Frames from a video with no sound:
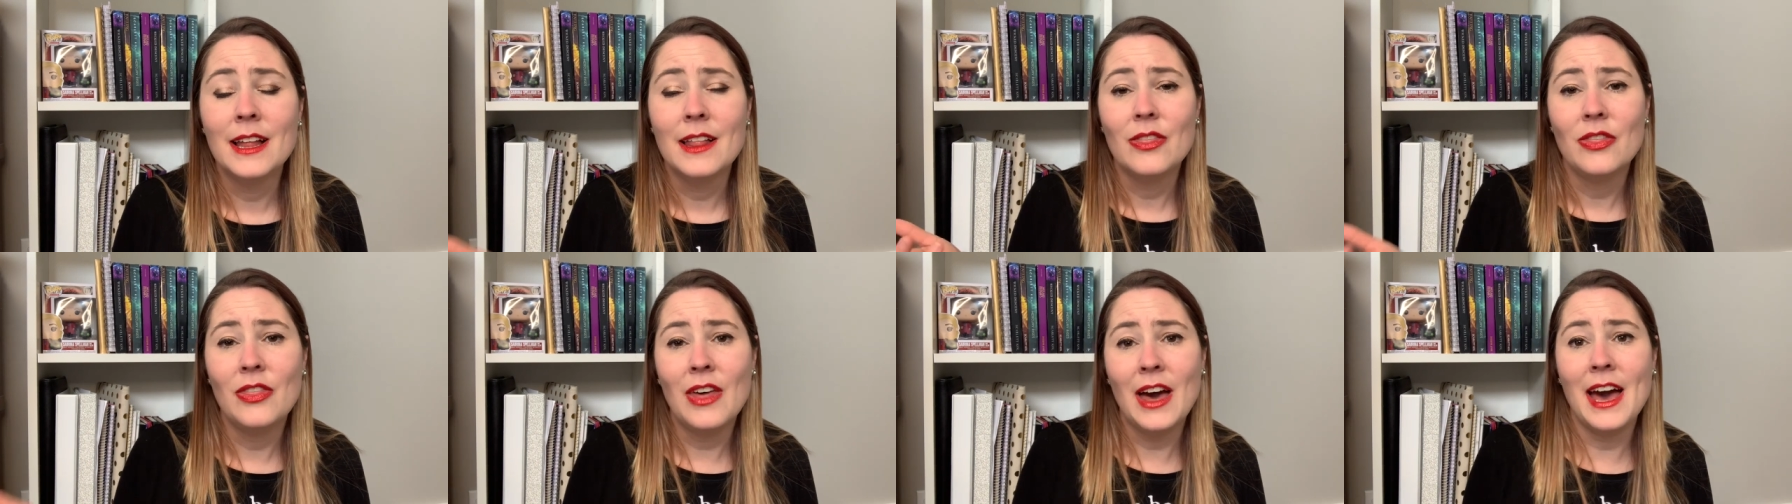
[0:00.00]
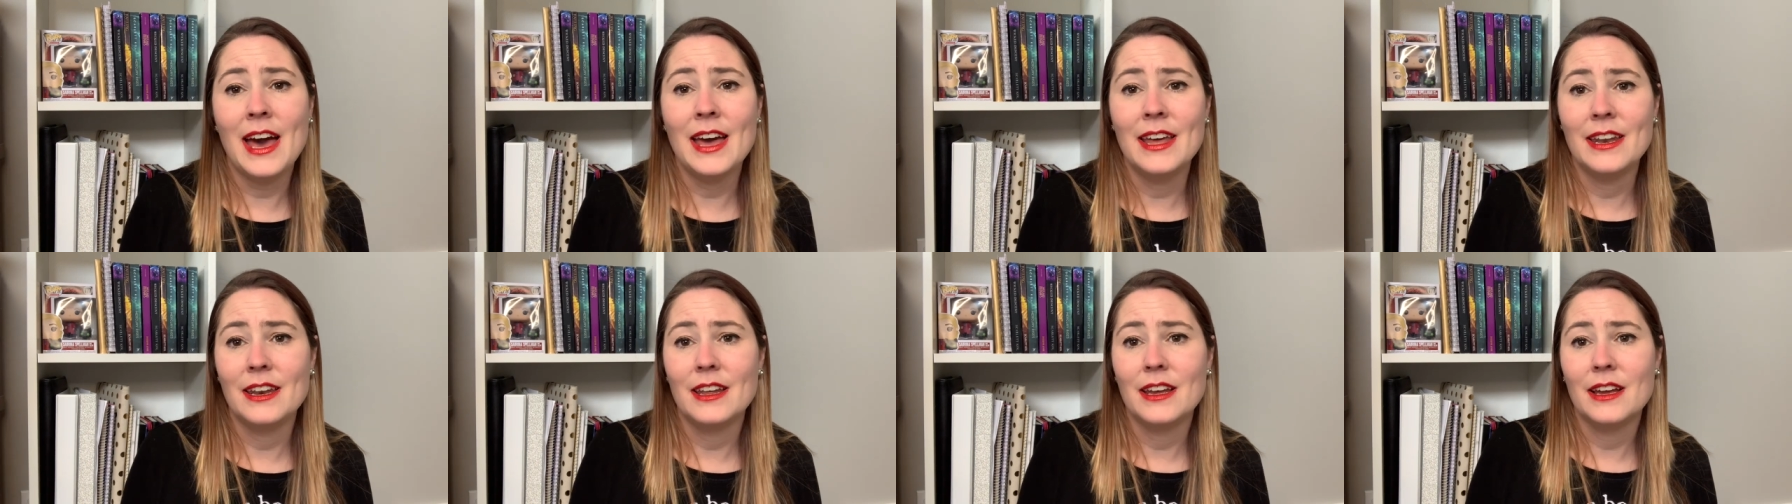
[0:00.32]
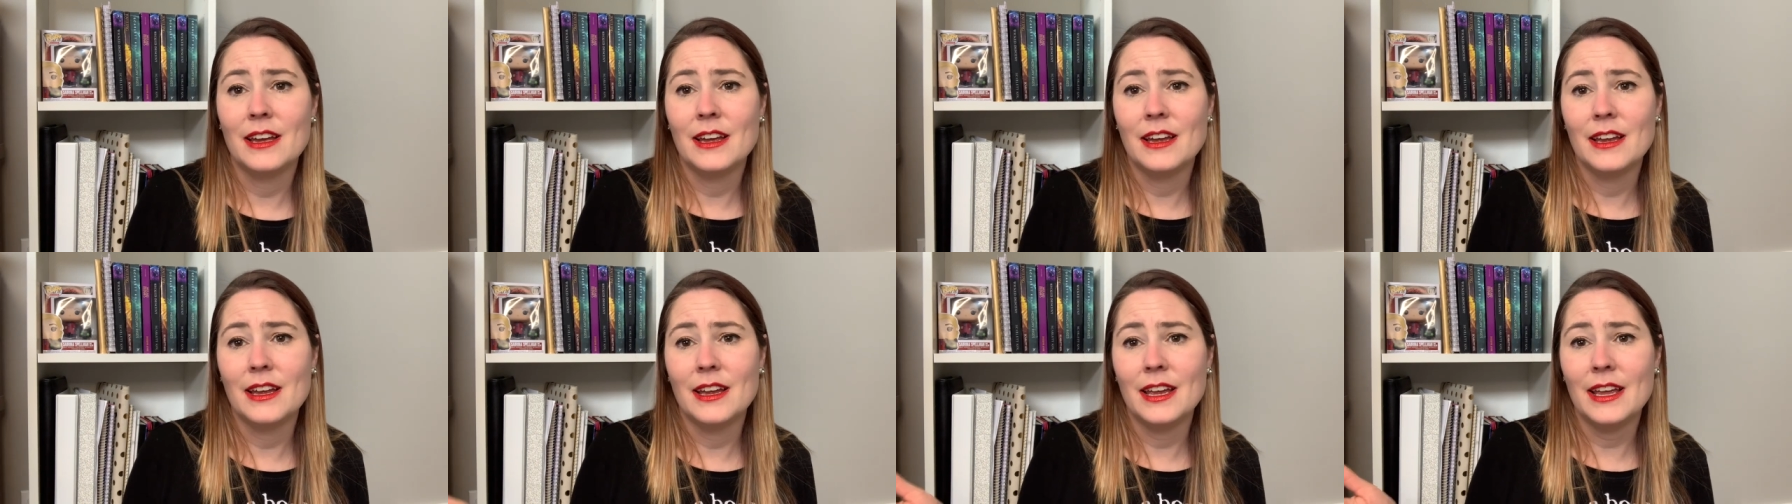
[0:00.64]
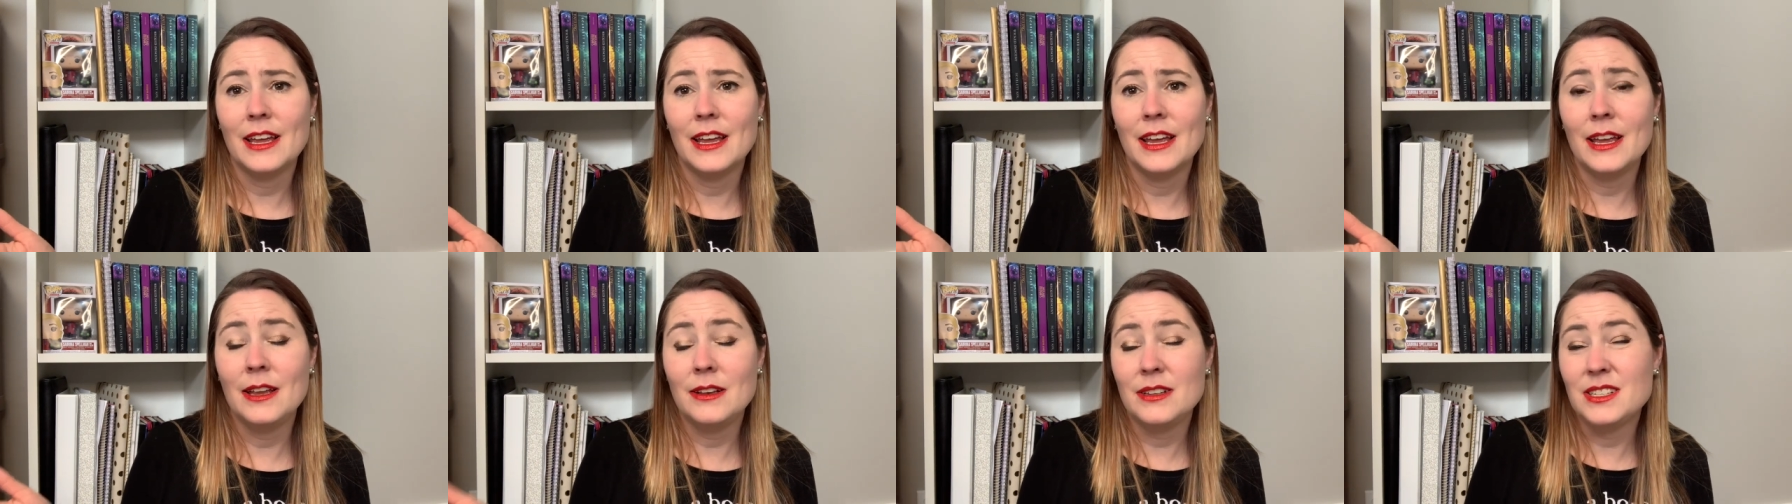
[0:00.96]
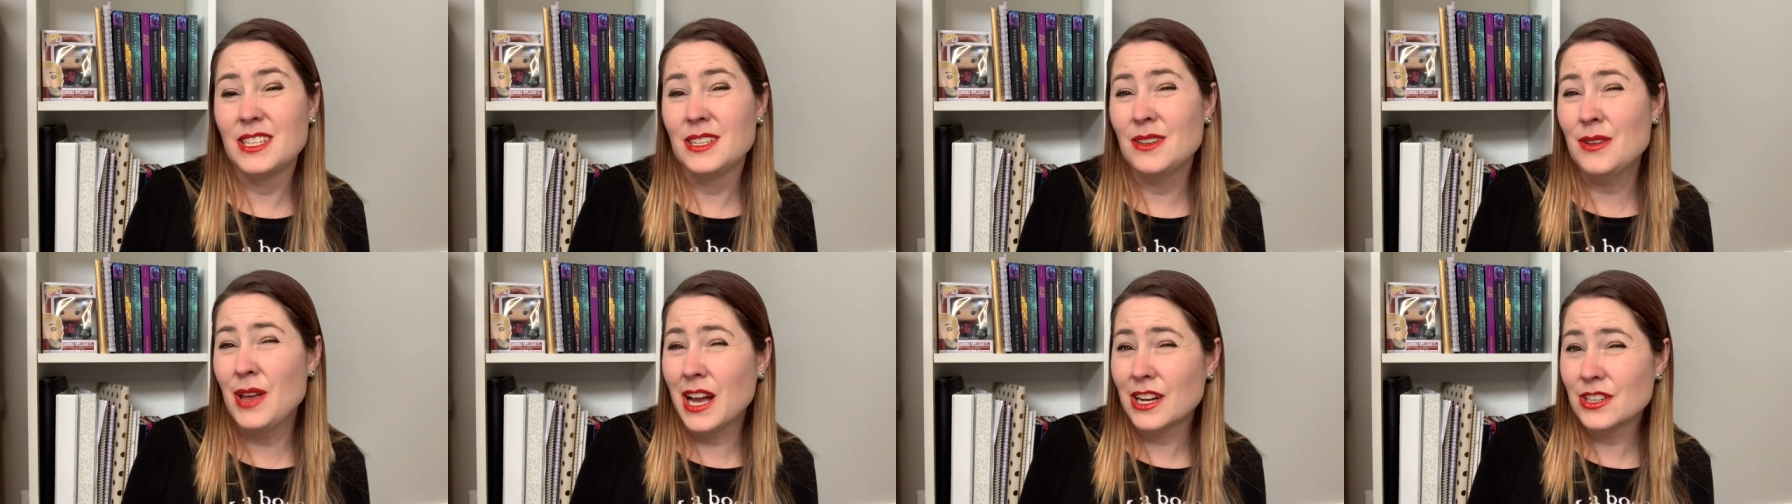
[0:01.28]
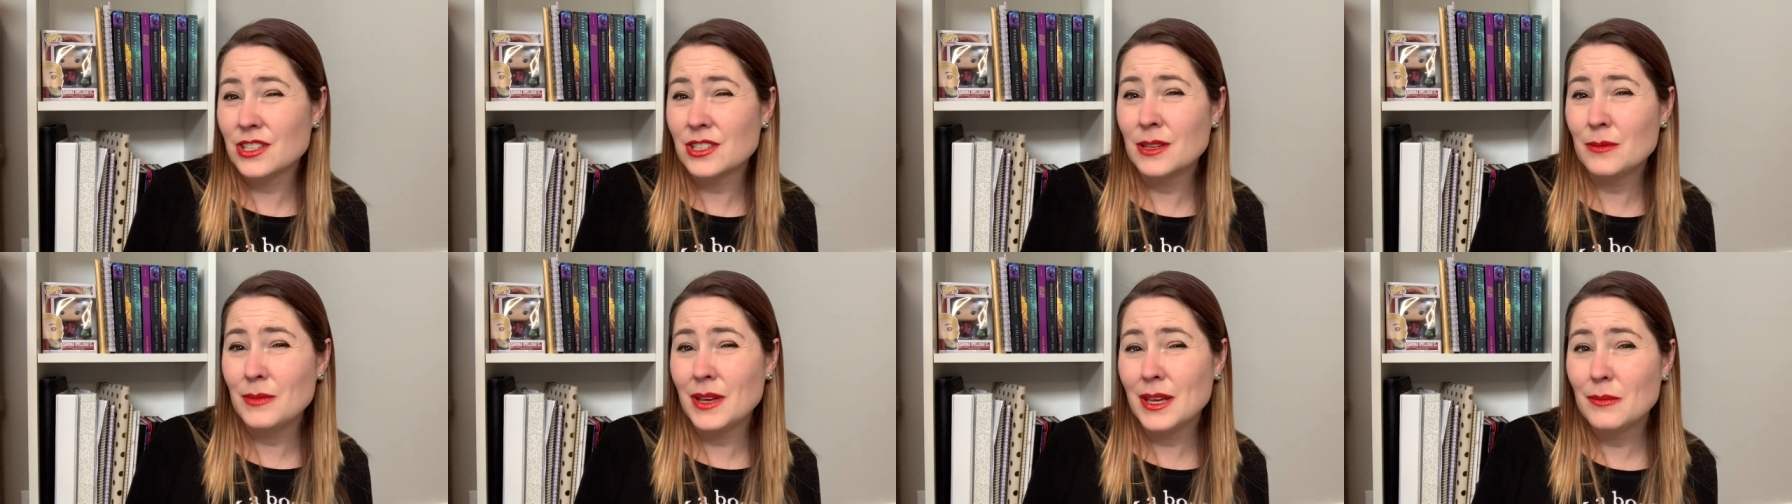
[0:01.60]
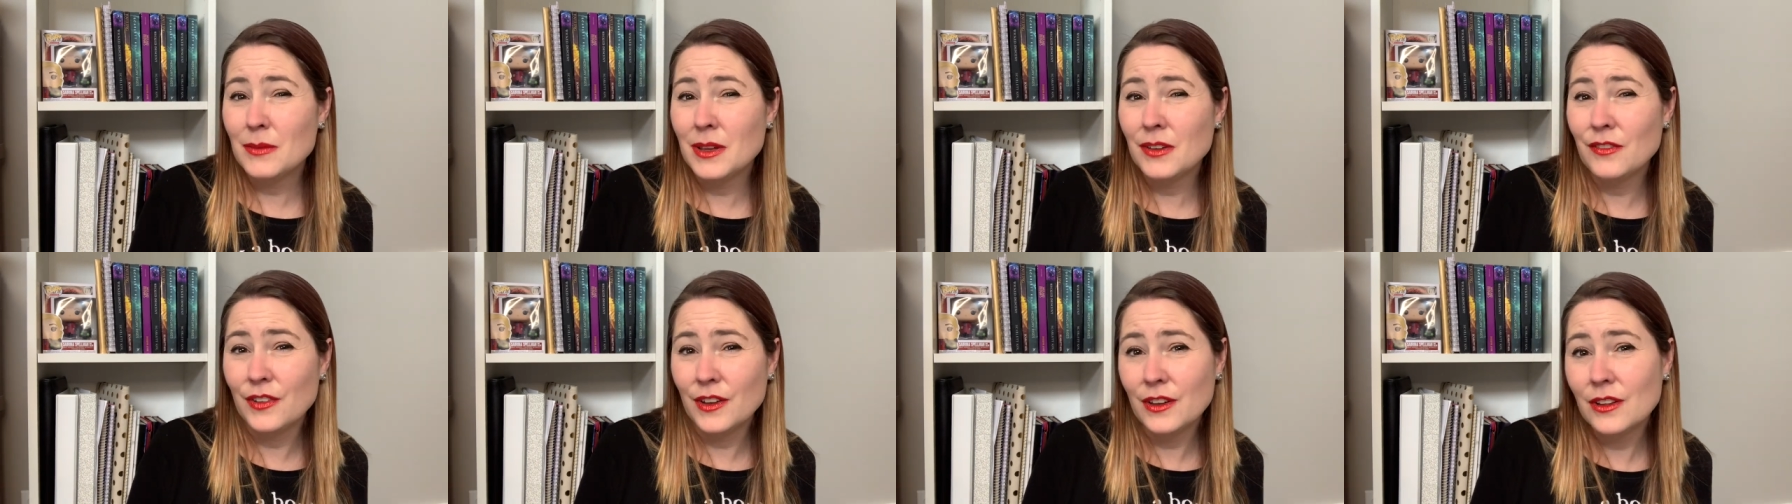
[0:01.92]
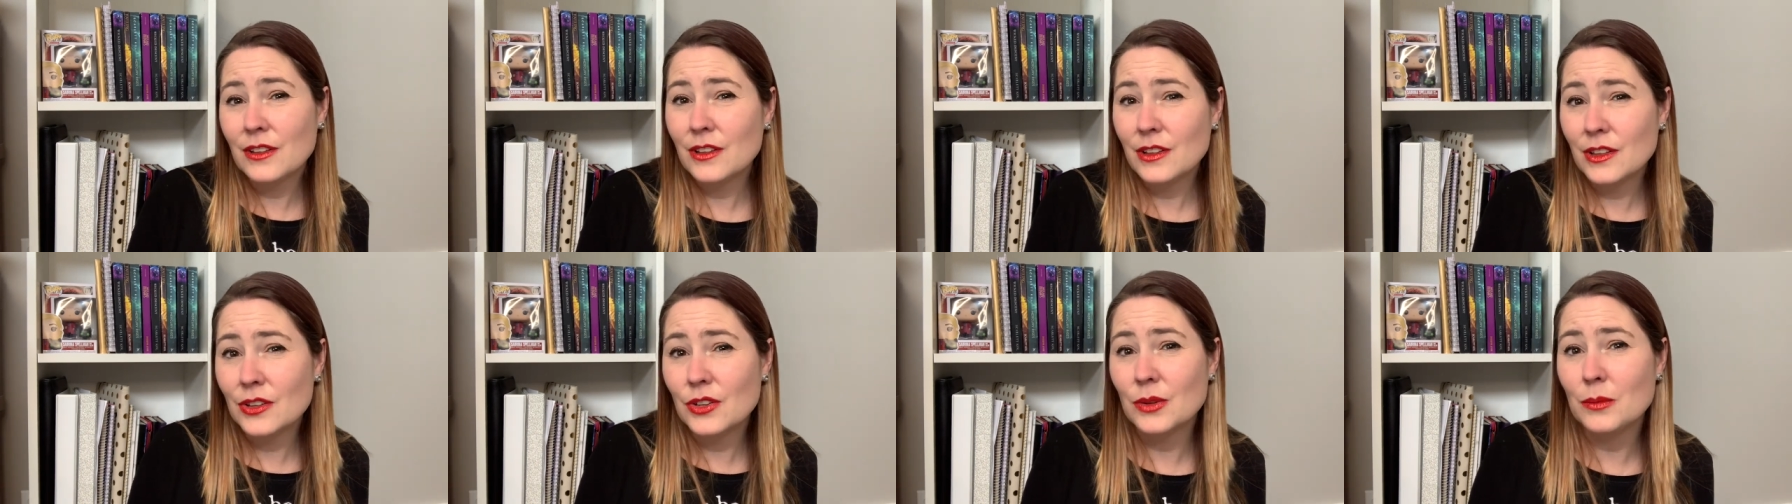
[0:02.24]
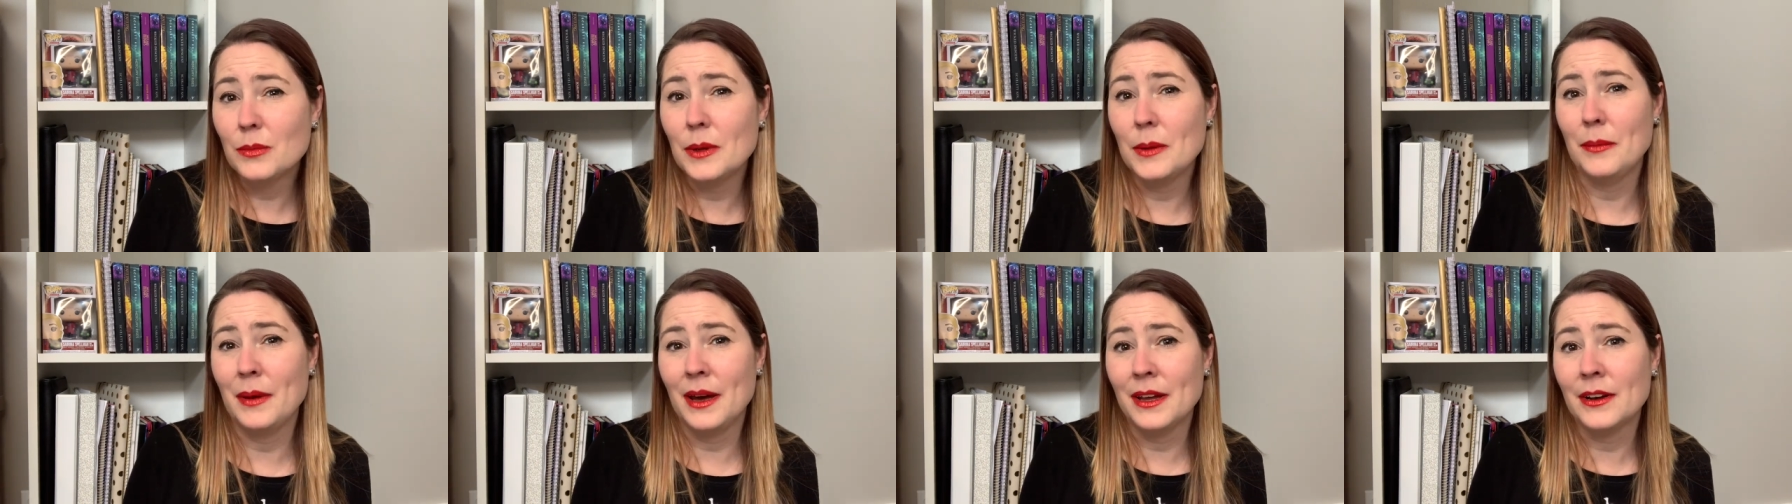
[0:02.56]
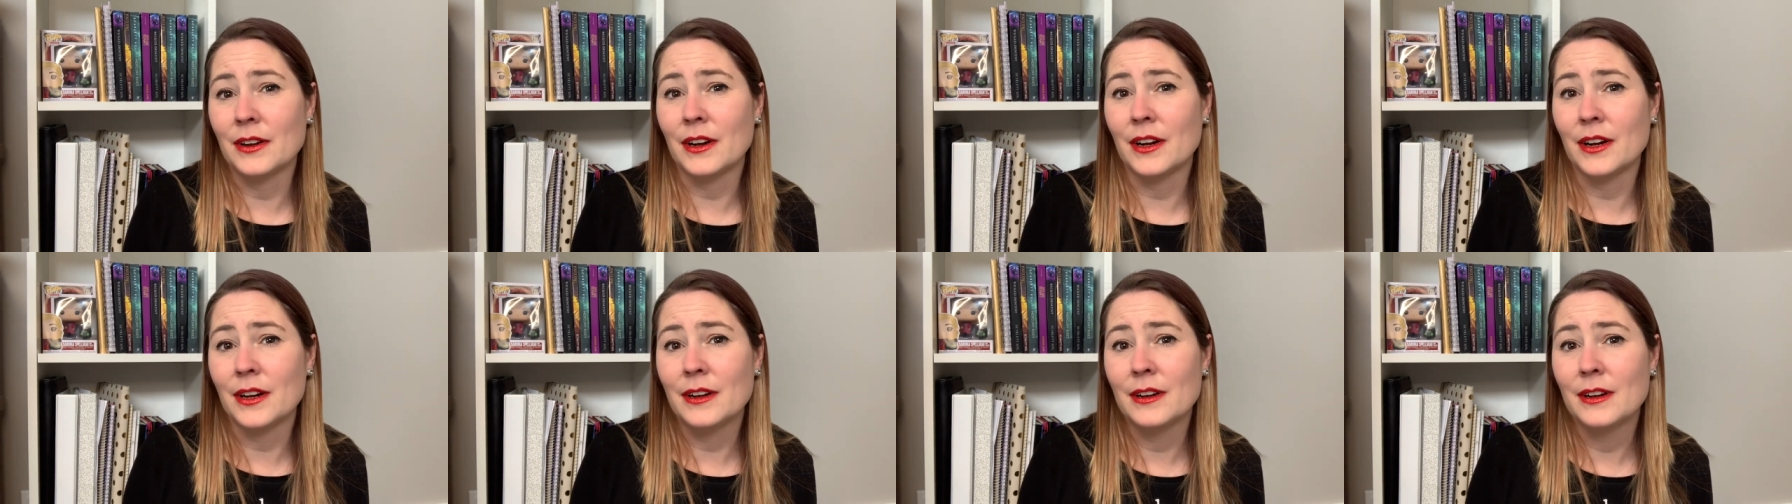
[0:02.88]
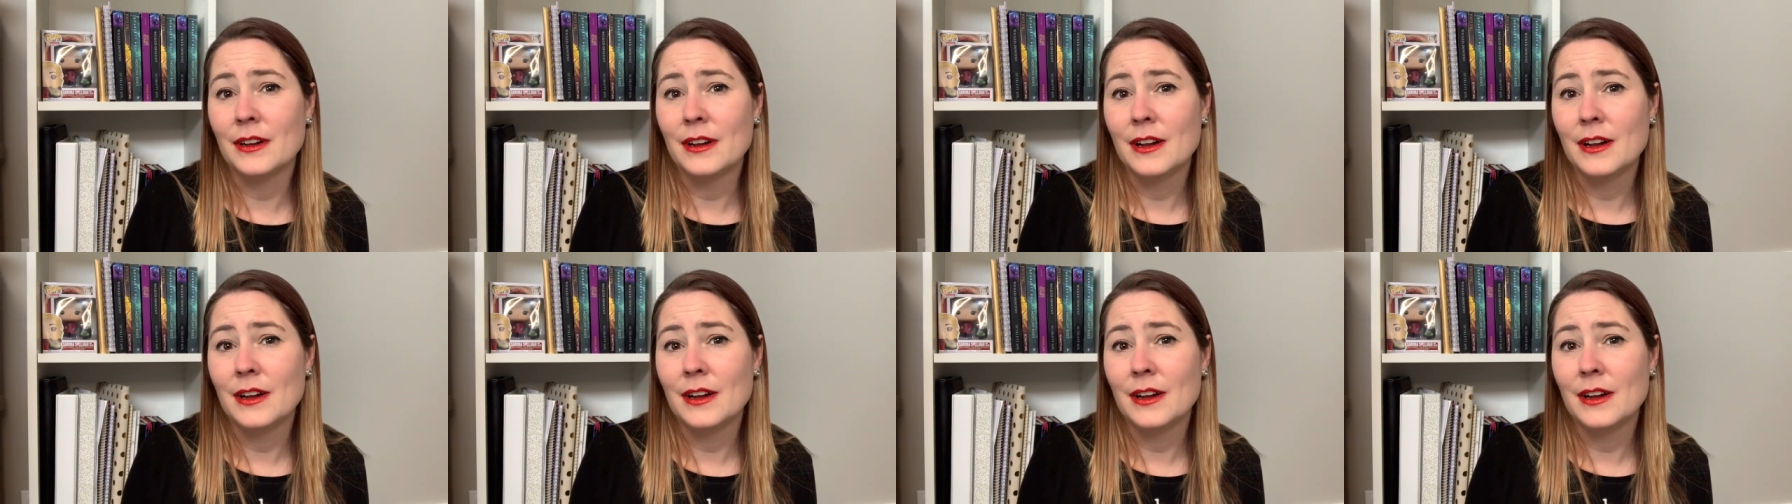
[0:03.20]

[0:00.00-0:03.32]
that it did actually make me feel a little bit better.